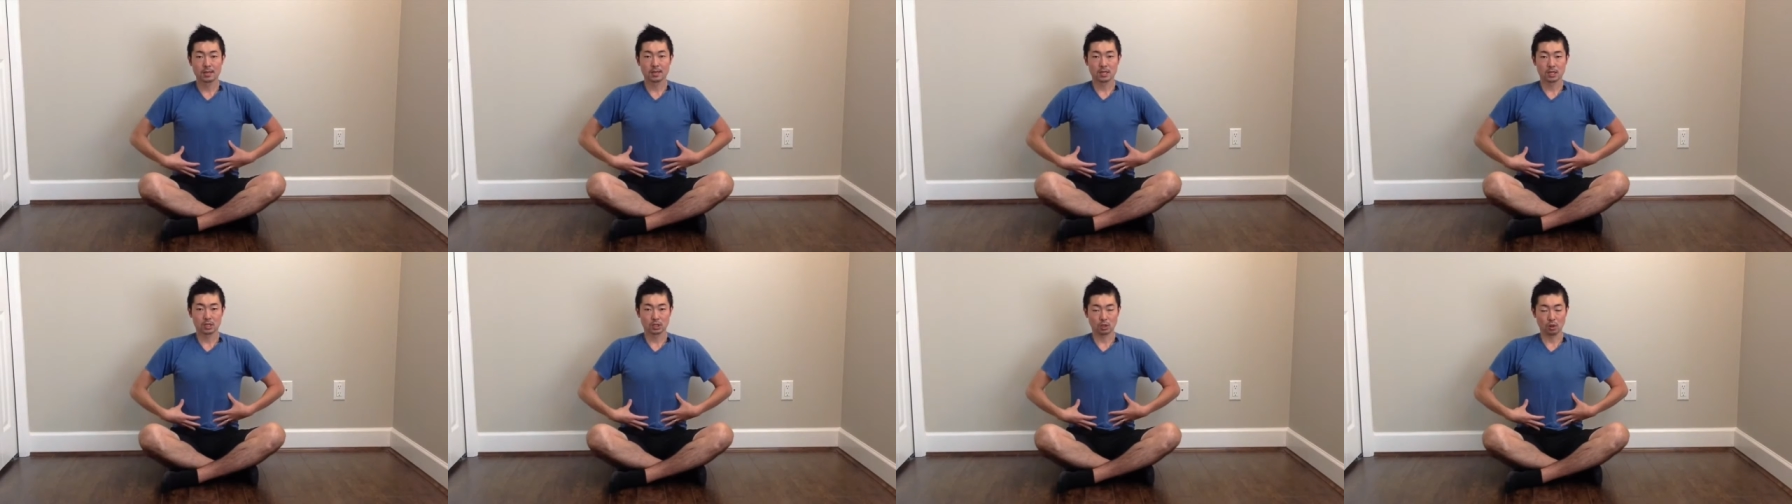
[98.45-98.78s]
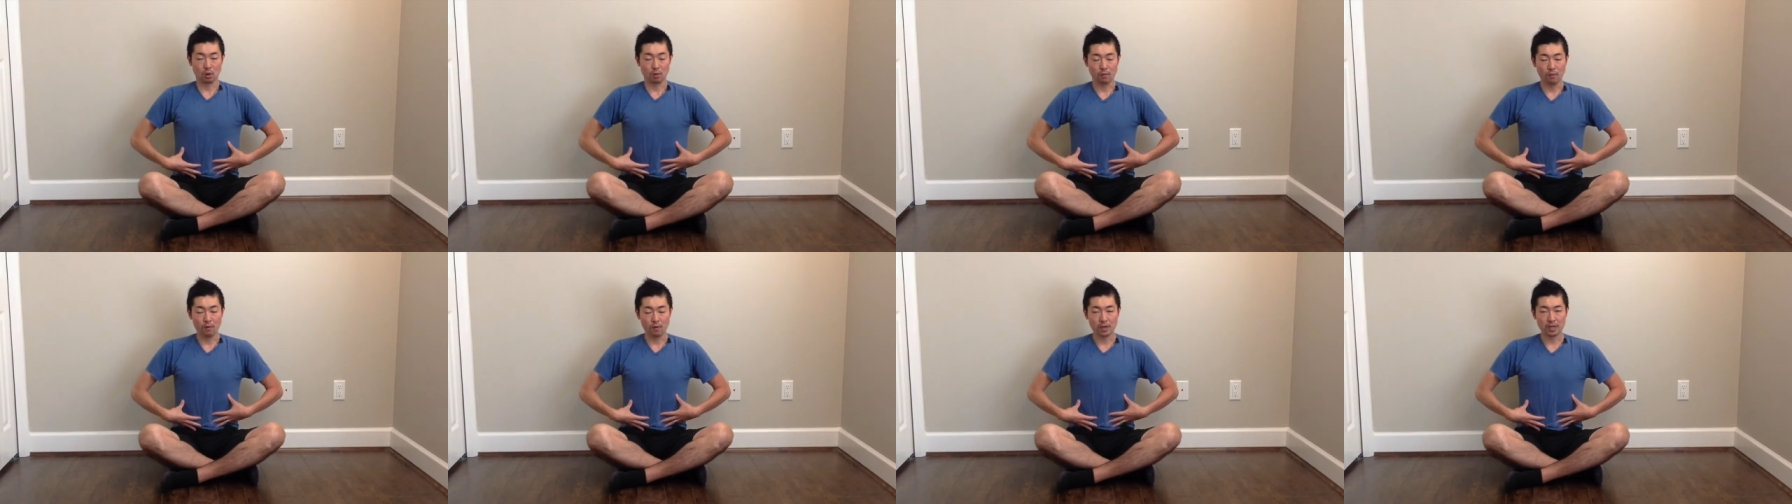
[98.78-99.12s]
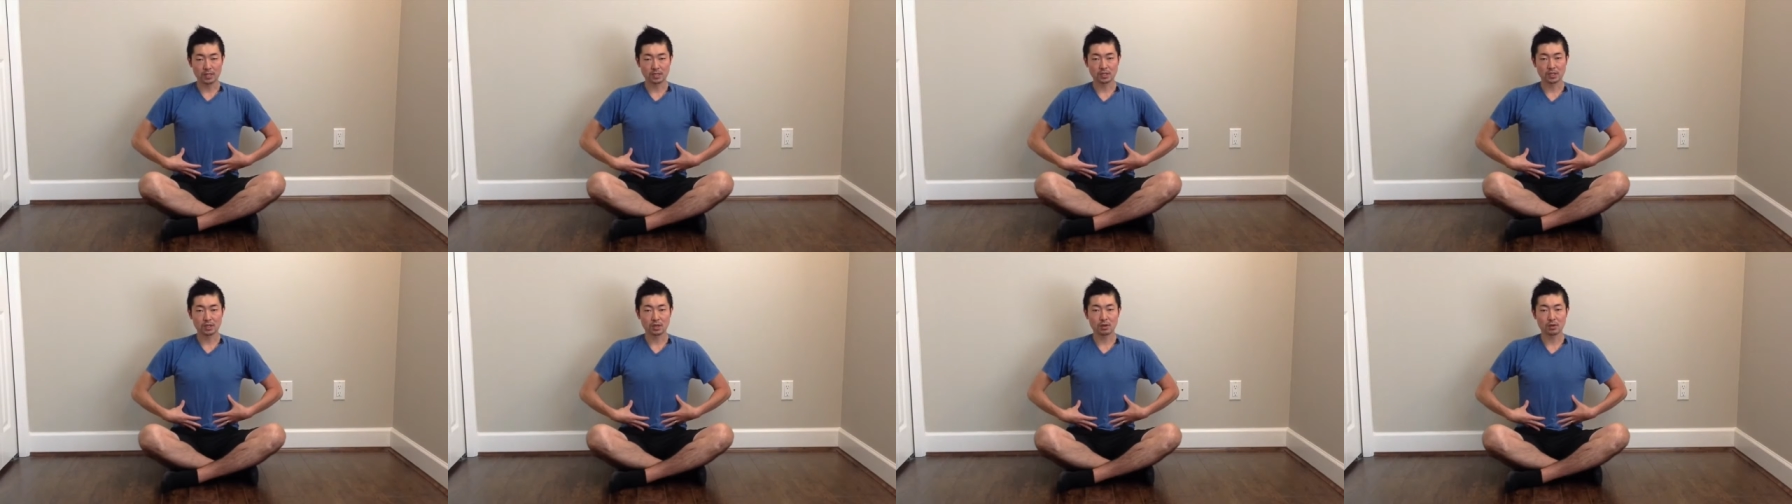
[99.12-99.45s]
So
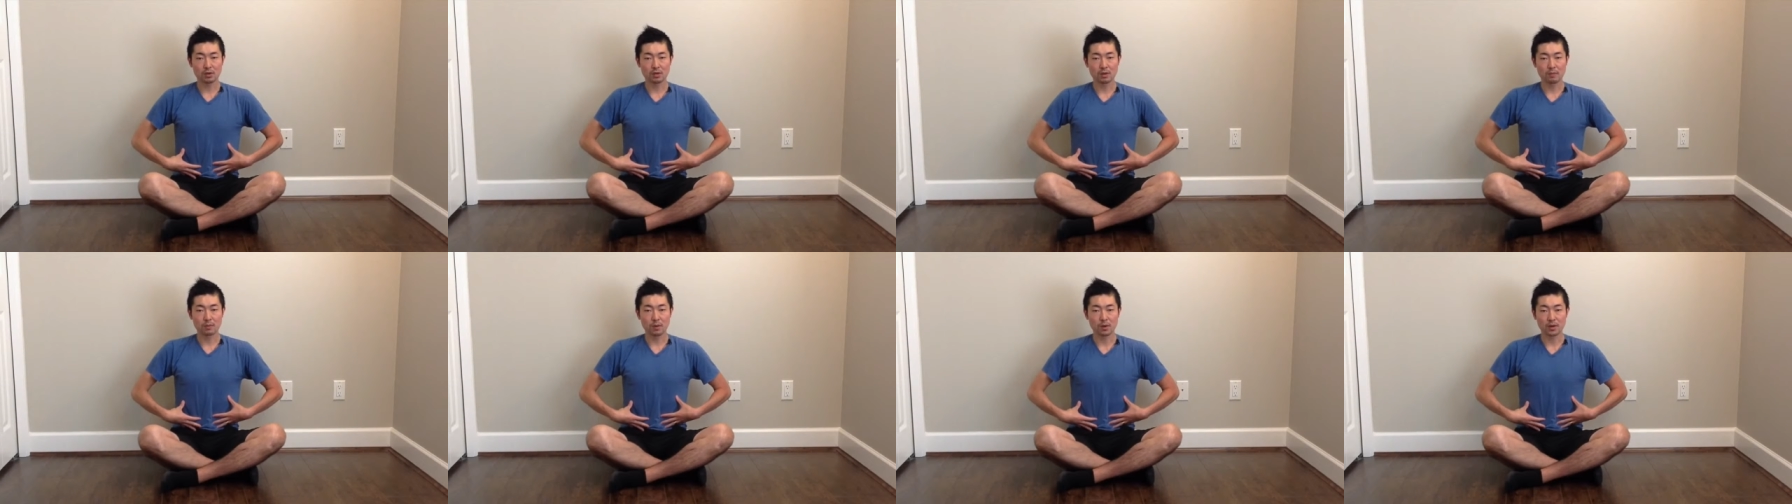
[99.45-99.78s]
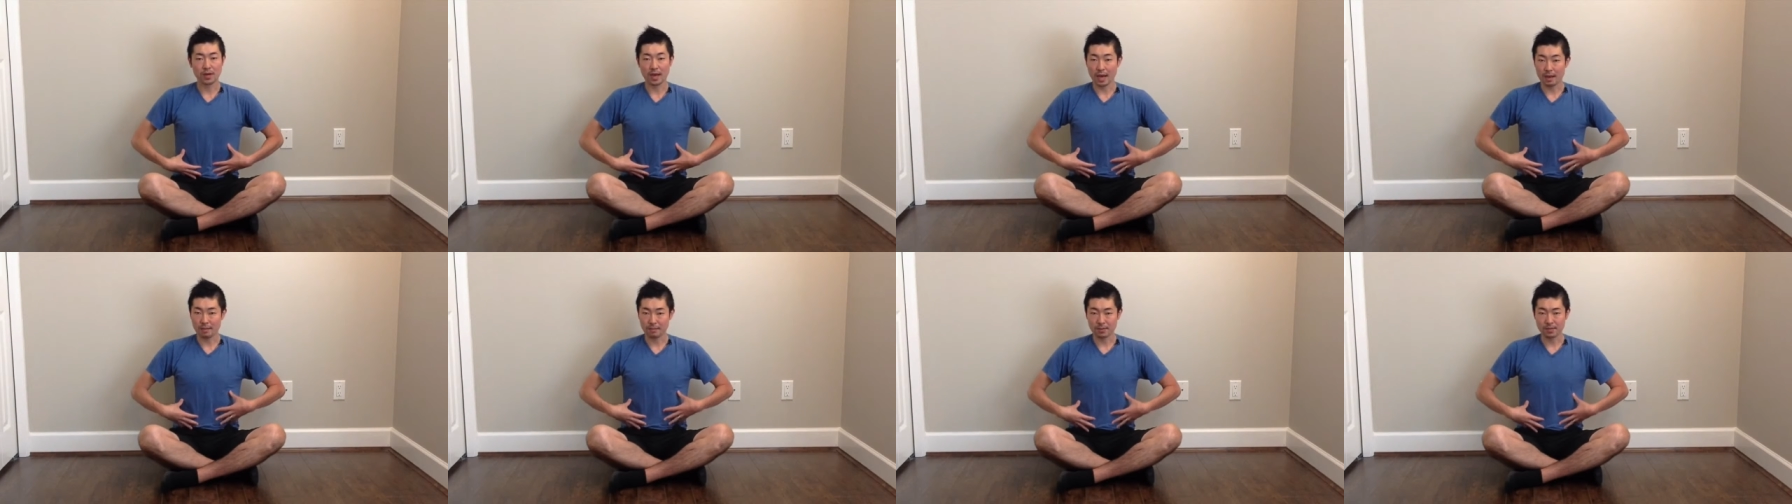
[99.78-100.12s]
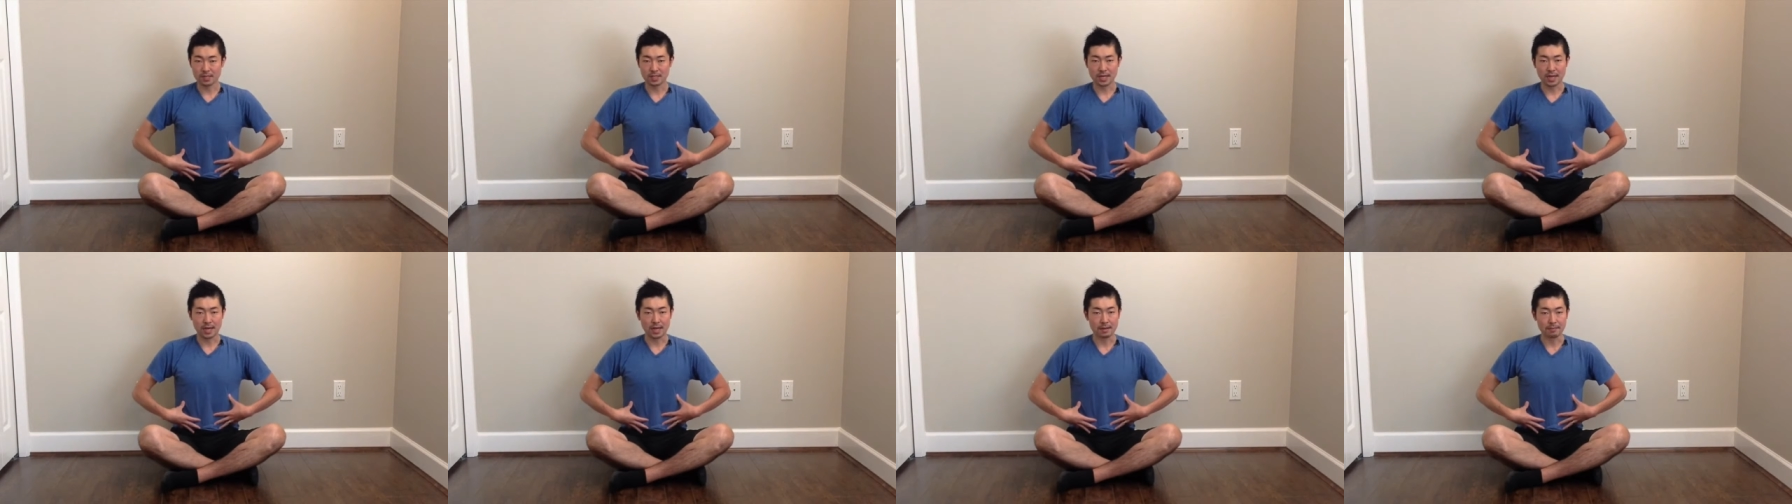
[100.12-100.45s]
focusing on your body every
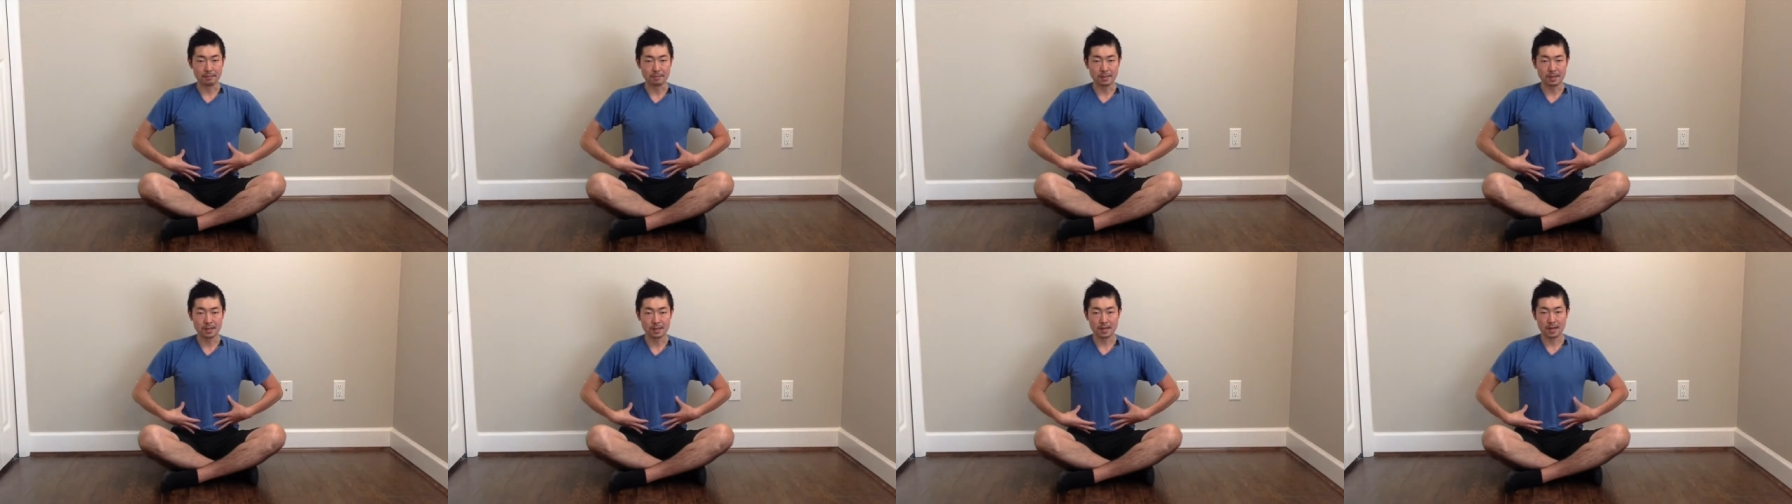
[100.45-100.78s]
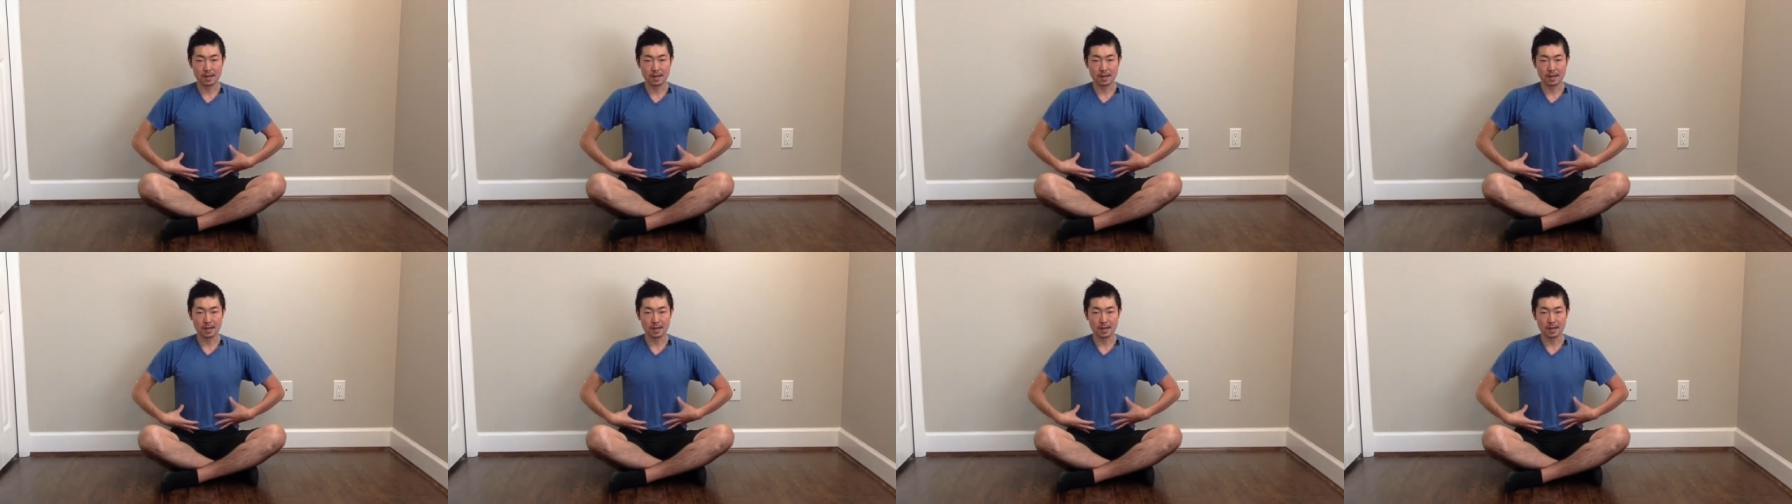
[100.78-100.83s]
time,